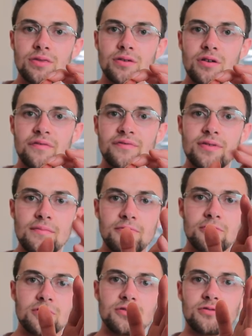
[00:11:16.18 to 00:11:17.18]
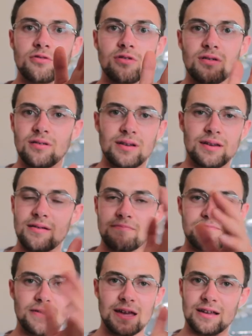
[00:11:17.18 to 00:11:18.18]
So if, for example, you are in a
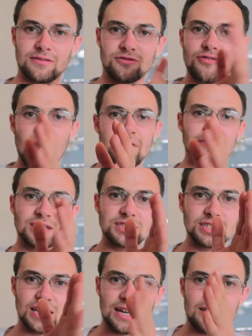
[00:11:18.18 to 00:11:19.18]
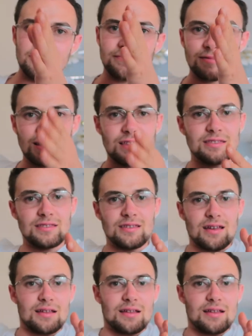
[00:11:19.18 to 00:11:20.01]
big traffic jam in